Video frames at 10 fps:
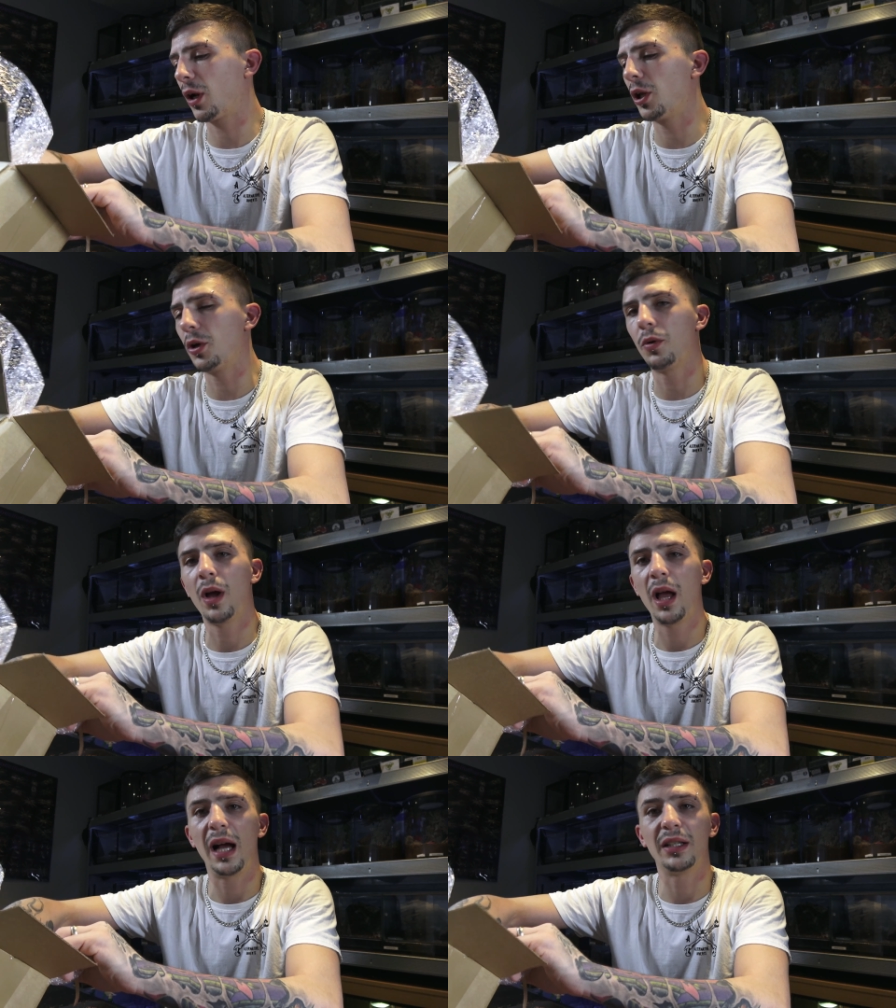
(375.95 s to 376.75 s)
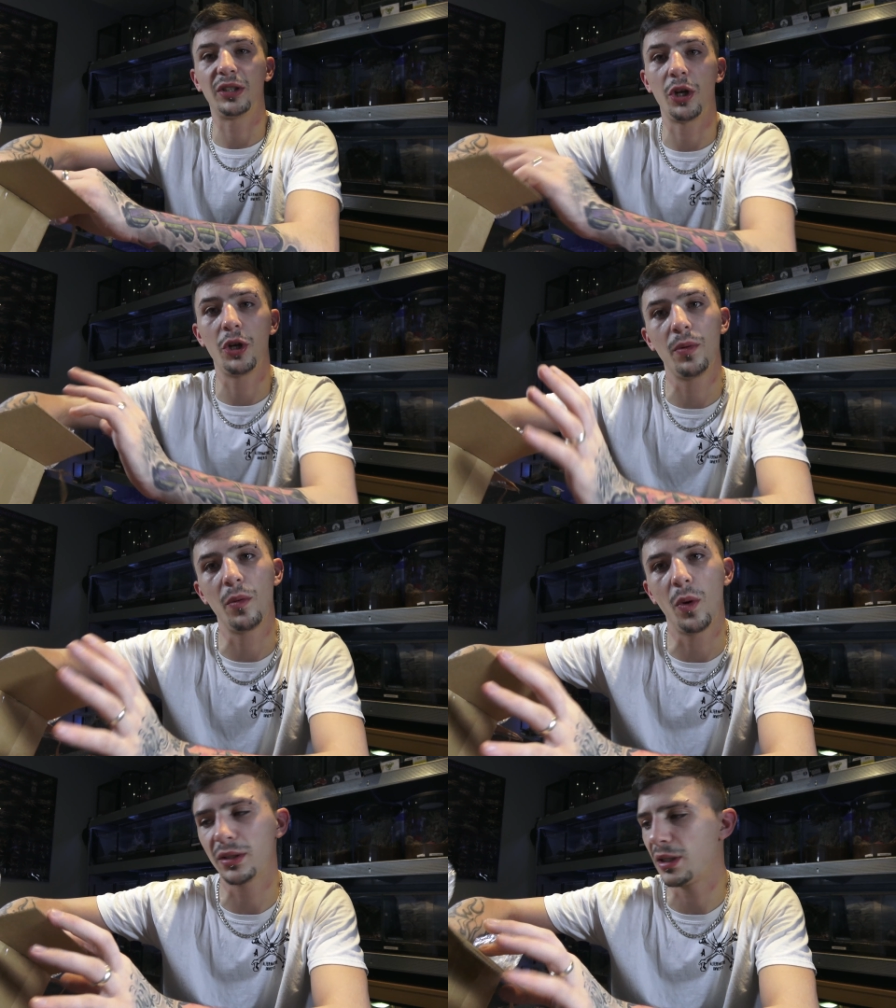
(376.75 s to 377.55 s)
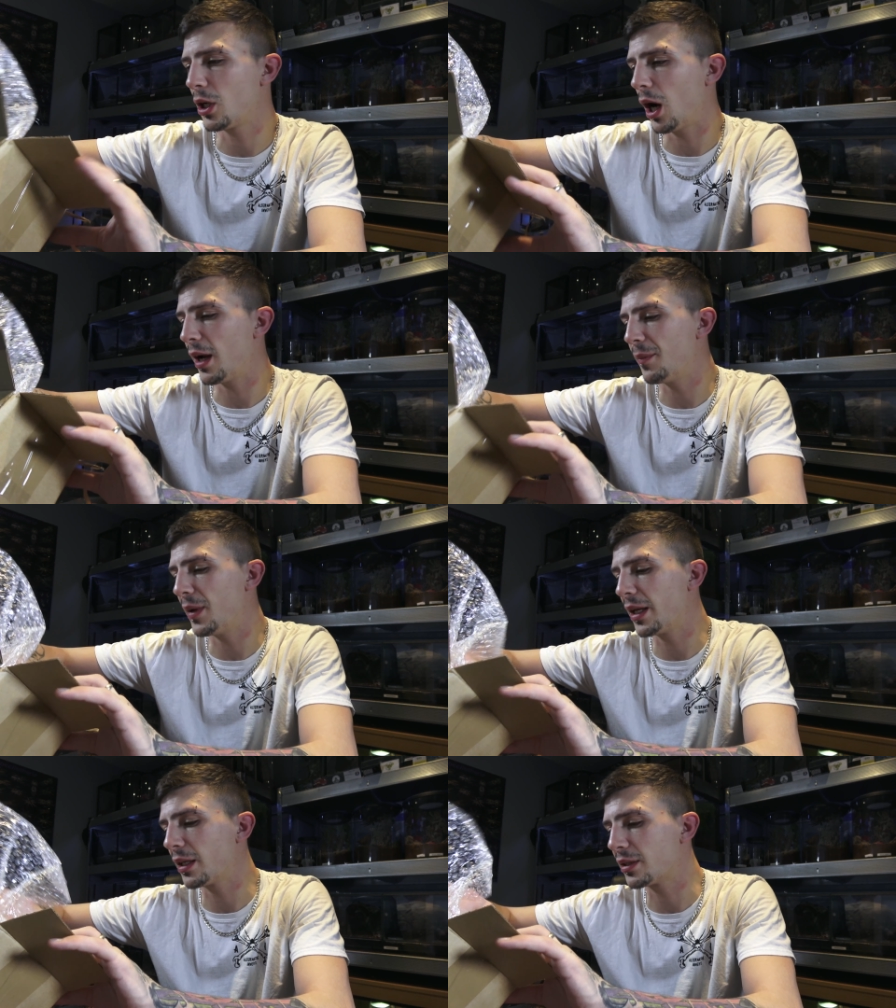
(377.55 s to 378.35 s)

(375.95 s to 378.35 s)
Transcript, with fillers: clue as to who it was that got it me,